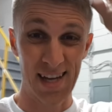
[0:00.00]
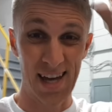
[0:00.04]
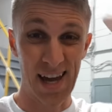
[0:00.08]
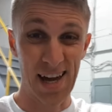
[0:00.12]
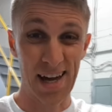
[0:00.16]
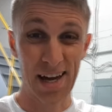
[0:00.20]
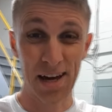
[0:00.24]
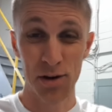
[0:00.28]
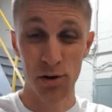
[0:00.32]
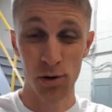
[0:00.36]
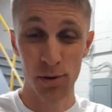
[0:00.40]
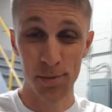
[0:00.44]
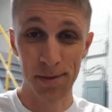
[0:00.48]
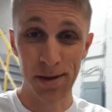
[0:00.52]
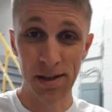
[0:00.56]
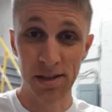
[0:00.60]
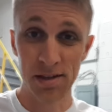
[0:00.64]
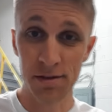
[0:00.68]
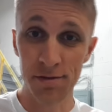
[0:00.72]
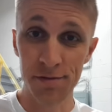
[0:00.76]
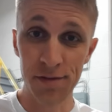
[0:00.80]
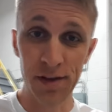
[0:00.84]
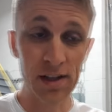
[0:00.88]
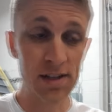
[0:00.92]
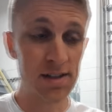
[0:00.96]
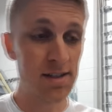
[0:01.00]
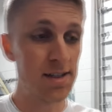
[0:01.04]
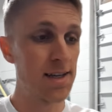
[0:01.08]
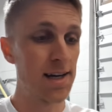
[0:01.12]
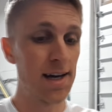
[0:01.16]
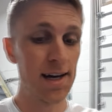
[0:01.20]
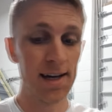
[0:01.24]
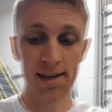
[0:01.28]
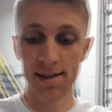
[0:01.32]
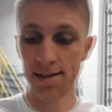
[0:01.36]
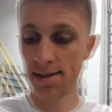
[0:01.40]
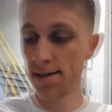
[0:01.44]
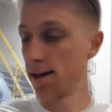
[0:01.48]
I got to admit defeat
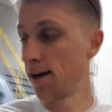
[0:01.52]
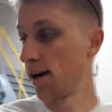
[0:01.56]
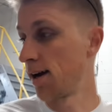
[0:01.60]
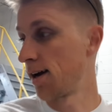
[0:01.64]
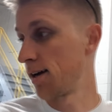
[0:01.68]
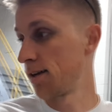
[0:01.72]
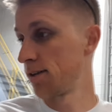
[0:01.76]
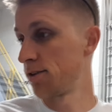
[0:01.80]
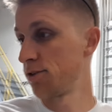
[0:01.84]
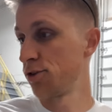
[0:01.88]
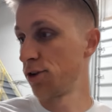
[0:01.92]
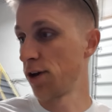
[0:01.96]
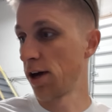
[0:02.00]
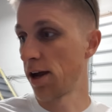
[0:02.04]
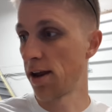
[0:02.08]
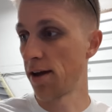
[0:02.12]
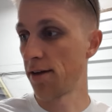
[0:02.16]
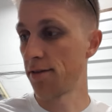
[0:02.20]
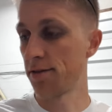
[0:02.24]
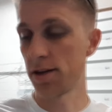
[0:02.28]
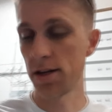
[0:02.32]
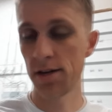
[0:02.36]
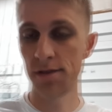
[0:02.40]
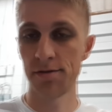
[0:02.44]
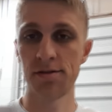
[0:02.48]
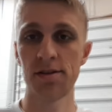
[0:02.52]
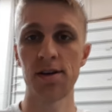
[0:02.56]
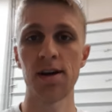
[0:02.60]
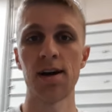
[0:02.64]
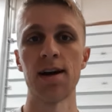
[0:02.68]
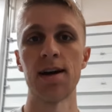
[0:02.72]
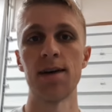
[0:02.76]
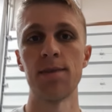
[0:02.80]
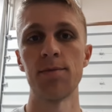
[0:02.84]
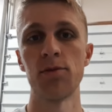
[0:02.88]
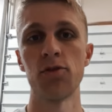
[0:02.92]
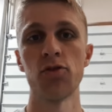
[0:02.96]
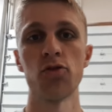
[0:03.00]
tonight. Uh, do not have enough
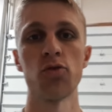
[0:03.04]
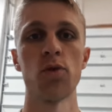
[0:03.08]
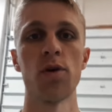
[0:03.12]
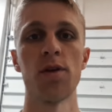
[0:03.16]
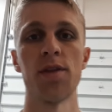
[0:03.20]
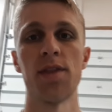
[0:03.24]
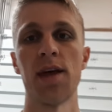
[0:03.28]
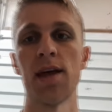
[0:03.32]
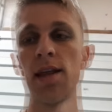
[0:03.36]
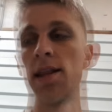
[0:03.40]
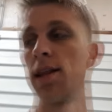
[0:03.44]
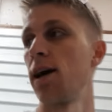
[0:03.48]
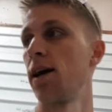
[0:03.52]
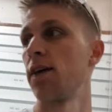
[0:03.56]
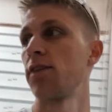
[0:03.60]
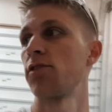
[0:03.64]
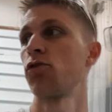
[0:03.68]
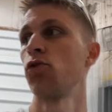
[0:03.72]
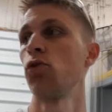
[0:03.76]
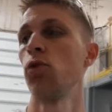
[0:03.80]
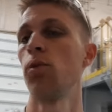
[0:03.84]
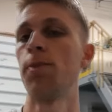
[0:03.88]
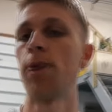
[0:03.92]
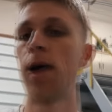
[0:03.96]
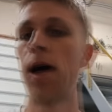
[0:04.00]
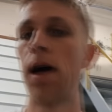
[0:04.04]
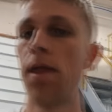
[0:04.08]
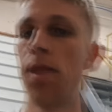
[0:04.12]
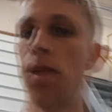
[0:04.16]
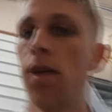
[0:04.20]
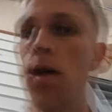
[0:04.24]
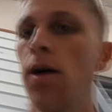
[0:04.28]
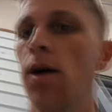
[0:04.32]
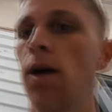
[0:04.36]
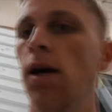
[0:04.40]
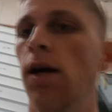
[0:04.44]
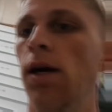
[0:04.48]
time to run that last toolpath,